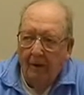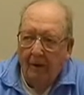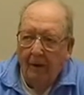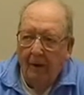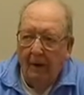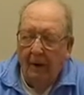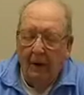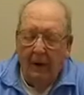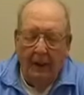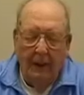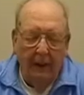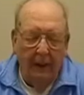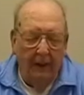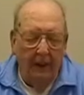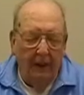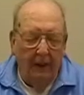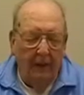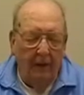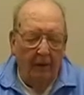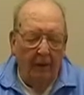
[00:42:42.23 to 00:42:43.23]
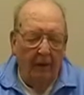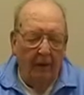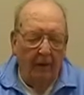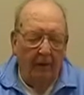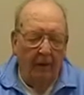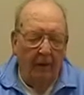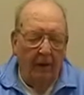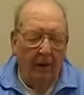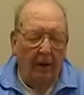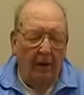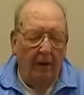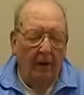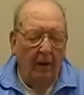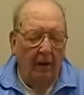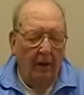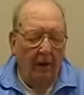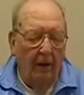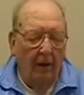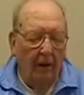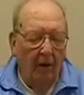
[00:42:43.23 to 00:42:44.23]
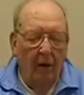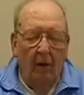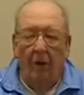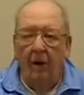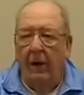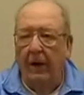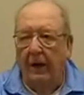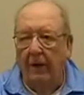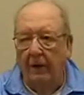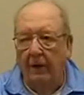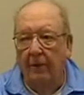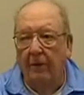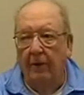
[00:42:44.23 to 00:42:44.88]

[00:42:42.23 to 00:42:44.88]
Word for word: Uh, it, it, well, Oregon.